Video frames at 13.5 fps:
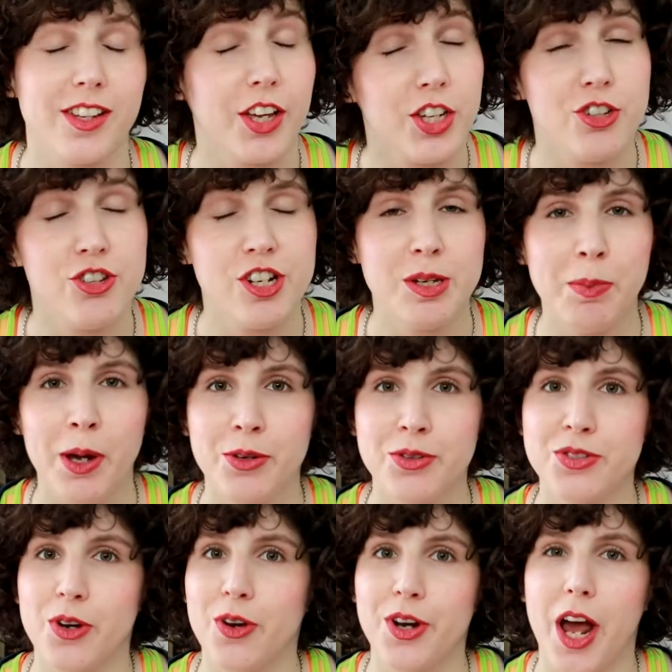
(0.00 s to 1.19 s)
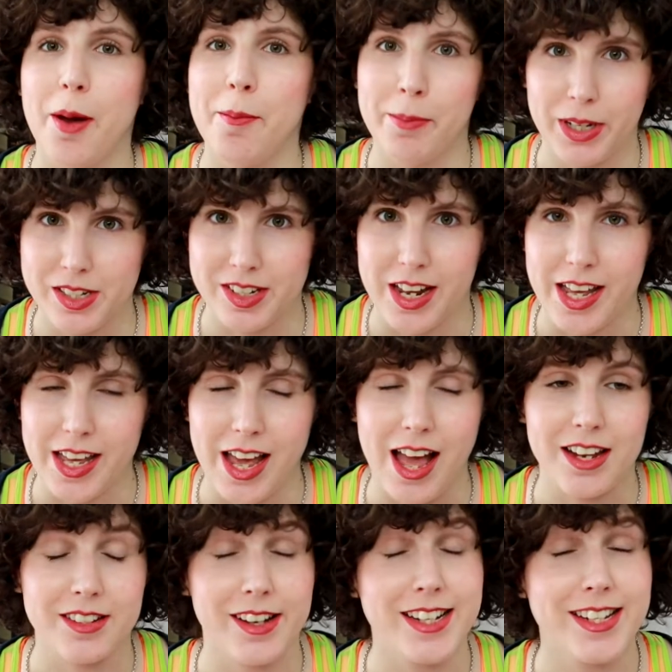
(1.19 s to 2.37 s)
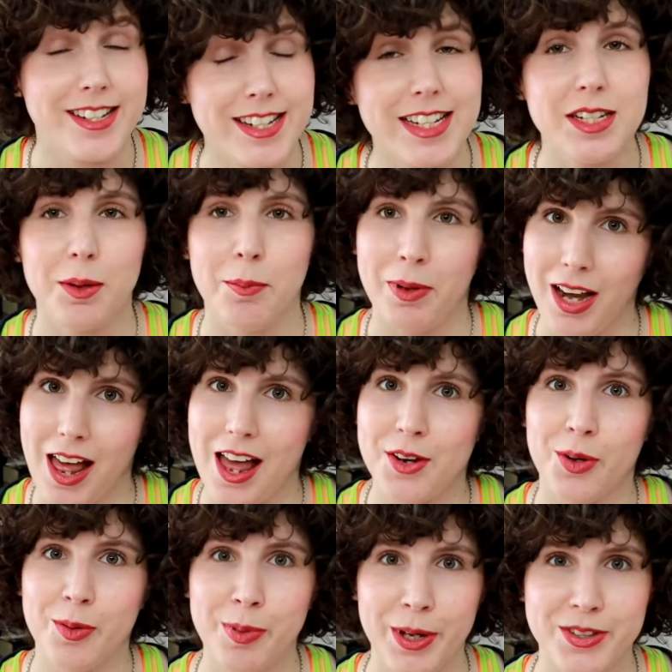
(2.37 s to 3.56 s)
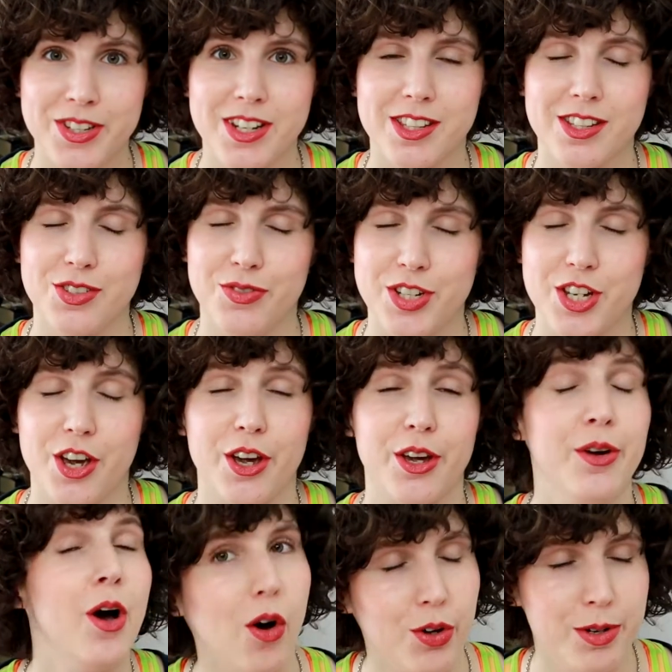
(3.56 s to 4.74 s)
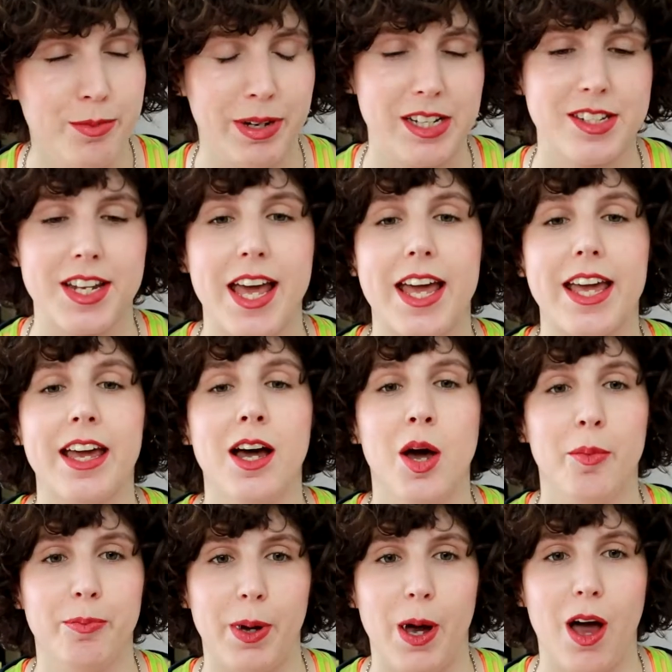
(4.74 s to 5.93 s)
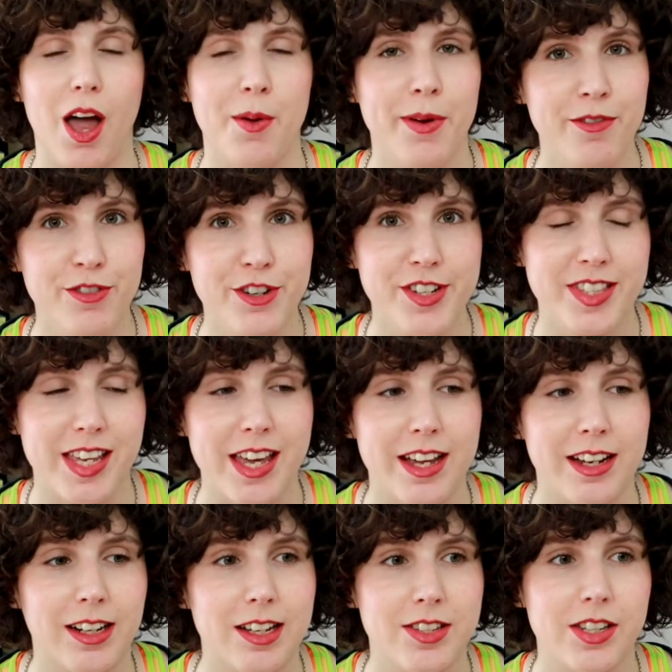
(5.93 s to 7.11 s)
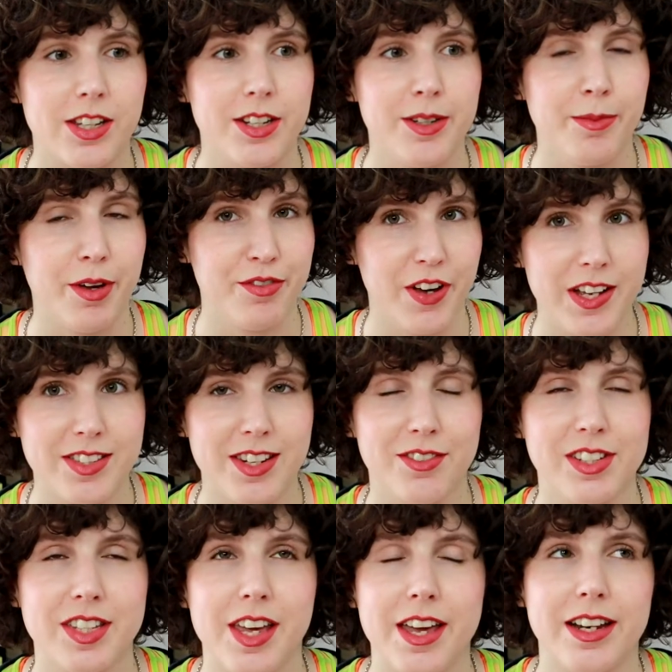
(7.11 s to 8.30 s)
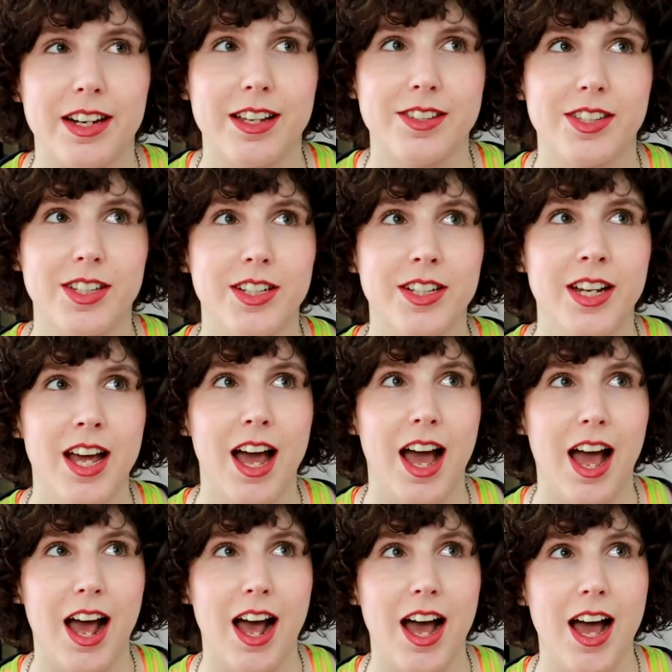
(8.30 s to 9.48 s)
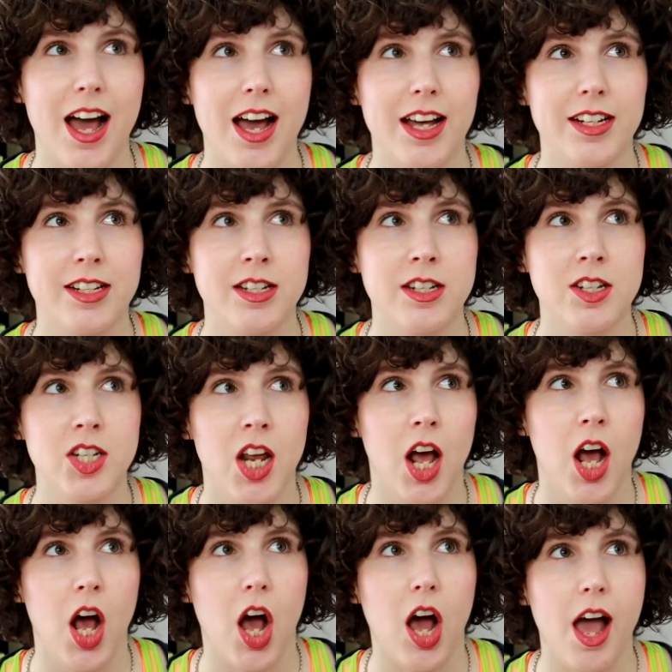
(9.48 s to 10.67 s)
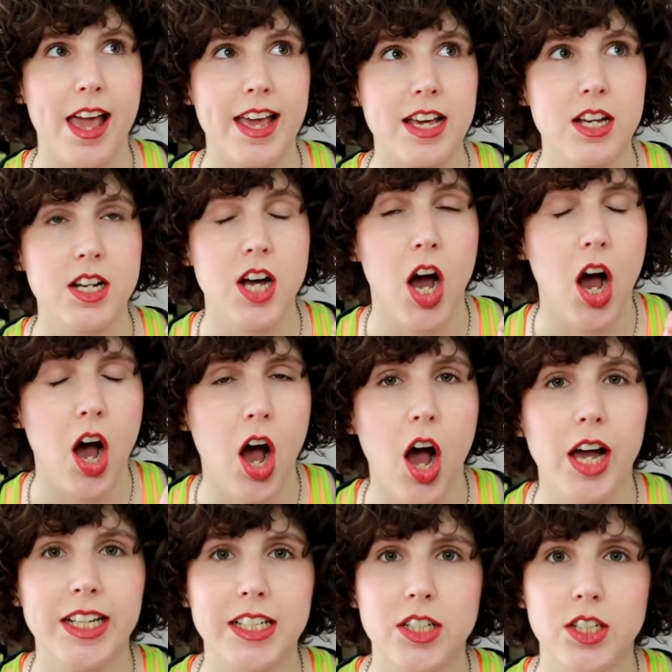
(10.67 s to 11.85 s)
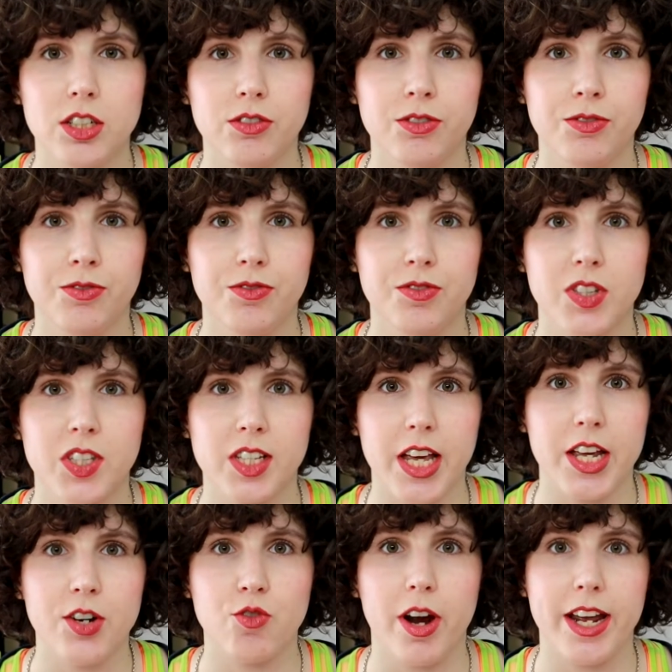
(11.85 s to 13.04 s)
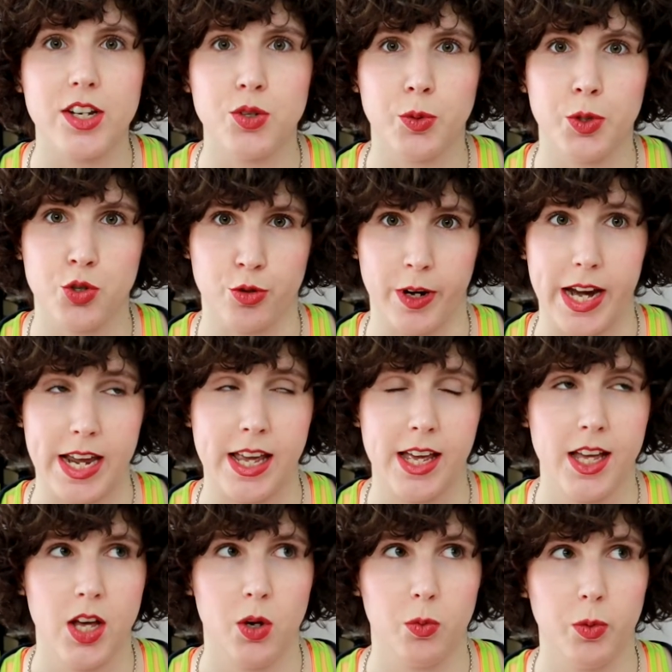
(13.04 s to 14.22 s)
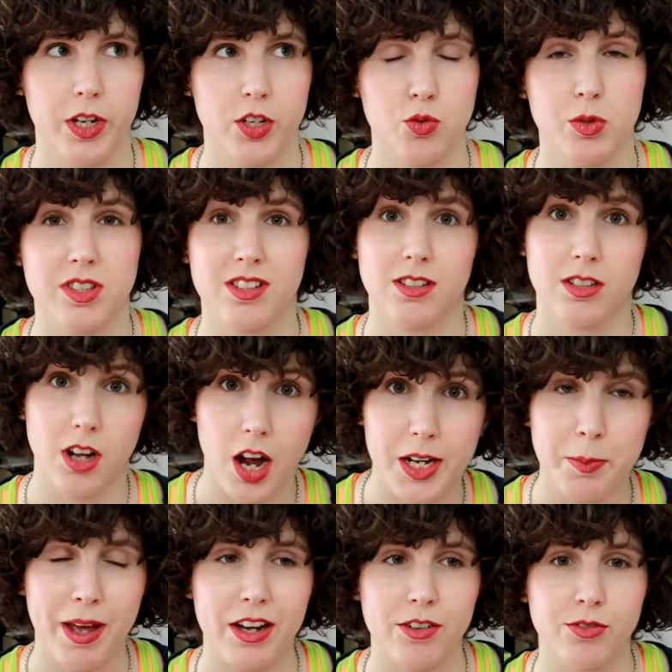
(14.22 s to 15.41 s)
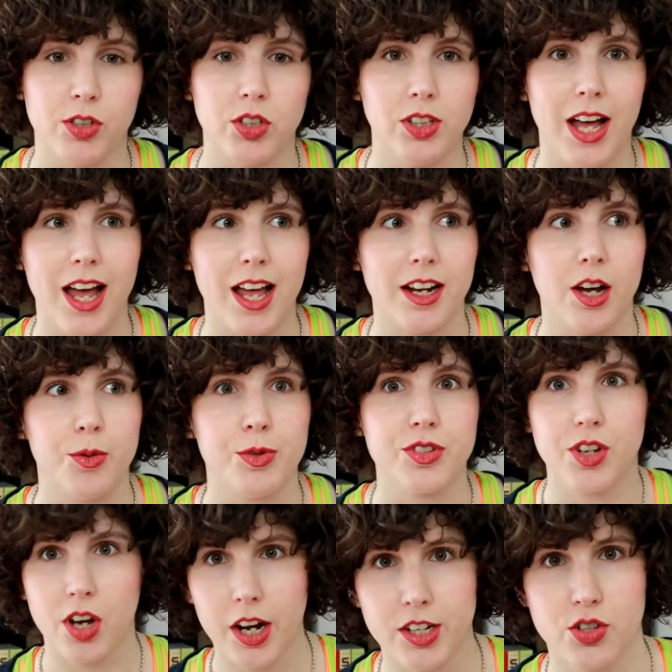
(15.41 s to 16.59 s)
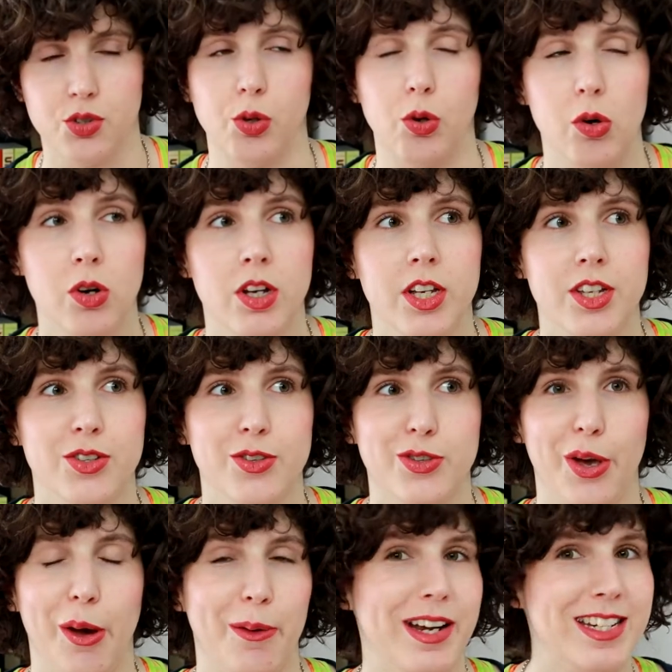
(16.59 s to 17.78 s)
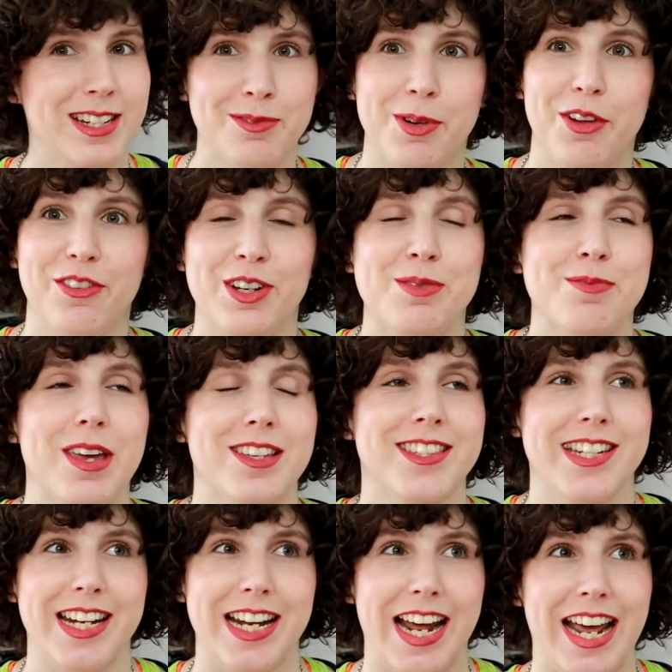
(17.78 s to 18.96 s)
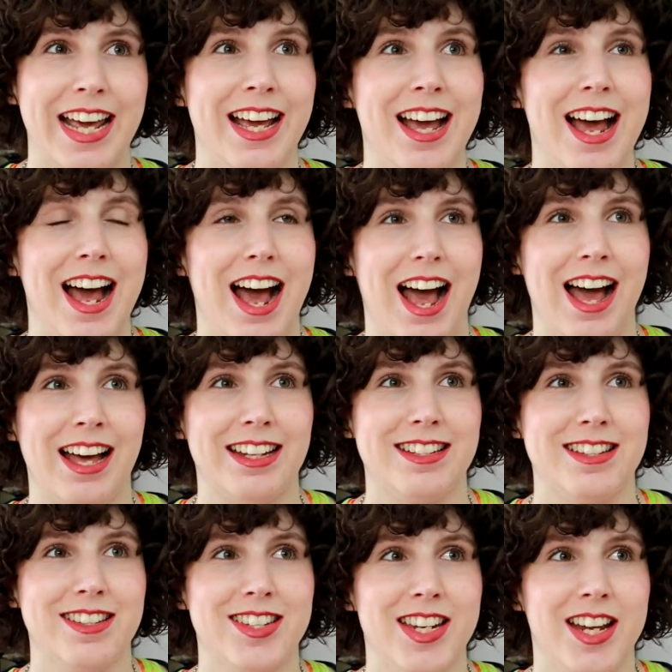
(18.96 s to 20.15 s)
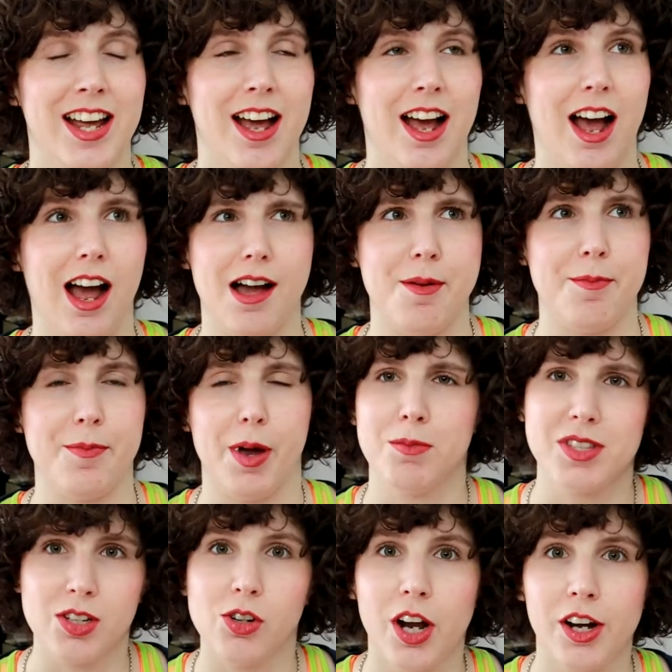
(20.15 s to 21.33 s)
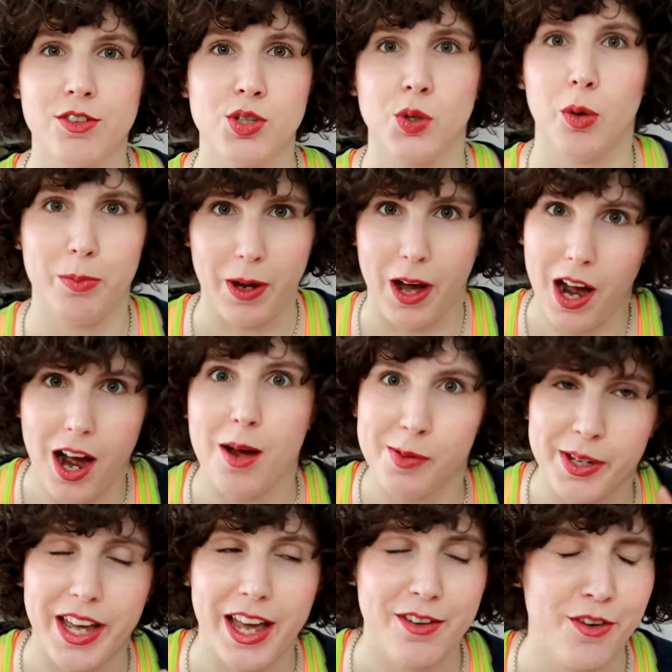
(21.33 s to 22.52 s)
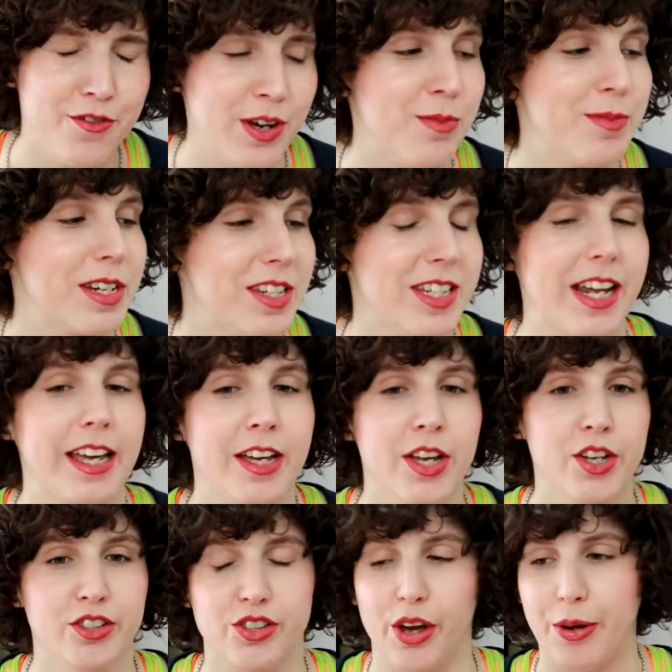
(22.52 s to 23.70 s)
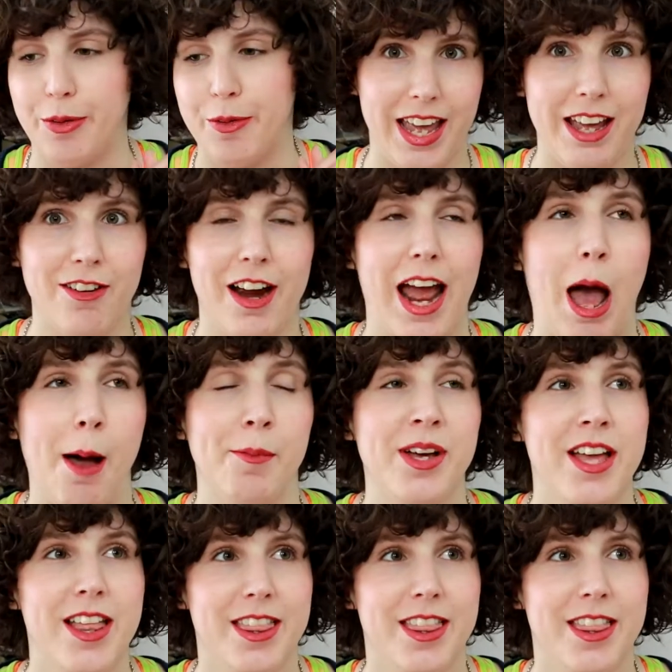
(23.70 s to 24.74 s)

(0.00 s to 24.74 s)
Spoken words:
I usually post on a Monday and I did plan on posting this video on Monday, but I went for a skiing lesson, my first ever skiing lesson, and I kind of skied right into a tree, which was kind of painful and I was kind of sore, so I didn't want to film yesterday, and I'm still kind of sore, but I'm okay for filming today. So here I am.